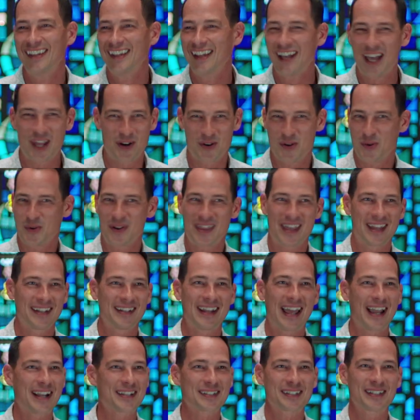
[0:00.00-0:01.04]
I don't know where that
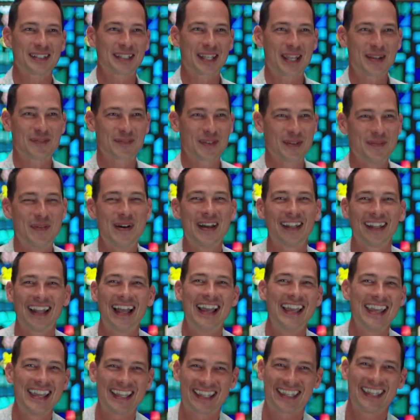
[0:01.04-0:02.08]
accent came from.
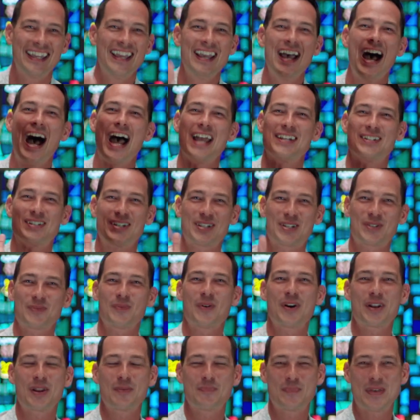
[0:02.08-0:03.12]
Like, I just
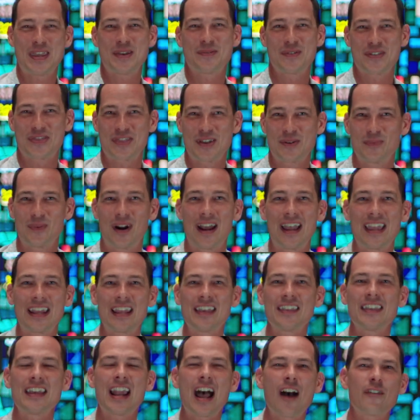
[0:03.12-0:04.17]
want to be with them, right?
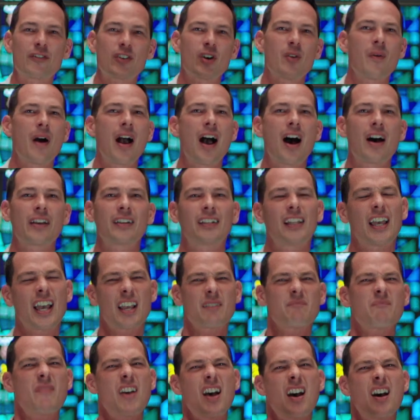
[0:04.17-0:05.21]
And then after a while, you're
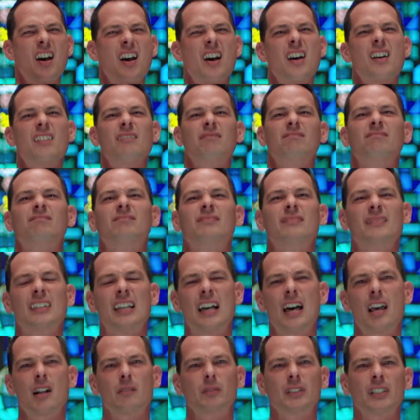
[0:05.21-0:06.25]
like, no,
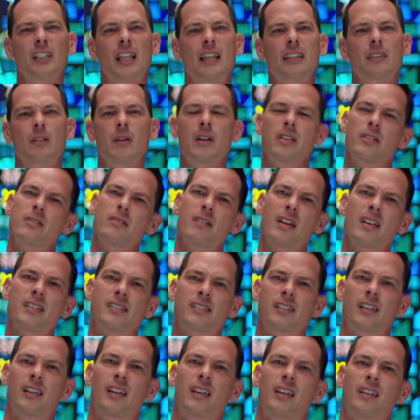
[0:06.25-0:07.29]
I don't really like the way they're dressed
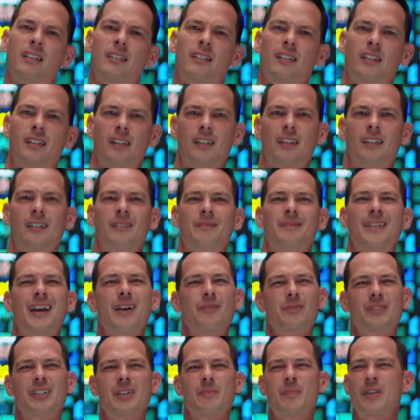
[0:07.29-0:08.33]
today. I'm
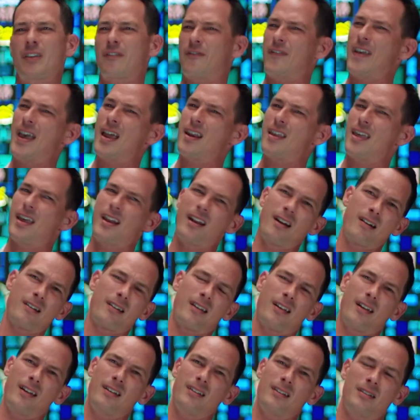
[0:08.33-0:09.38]
not really a big fan of that
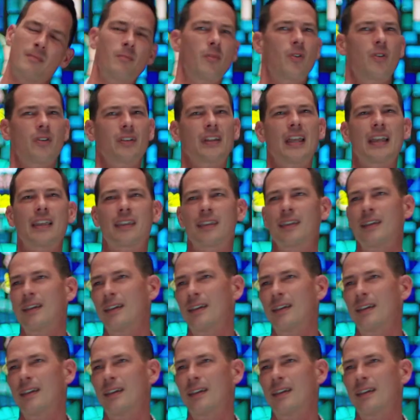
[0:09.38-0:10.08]
haircut anymore. Like,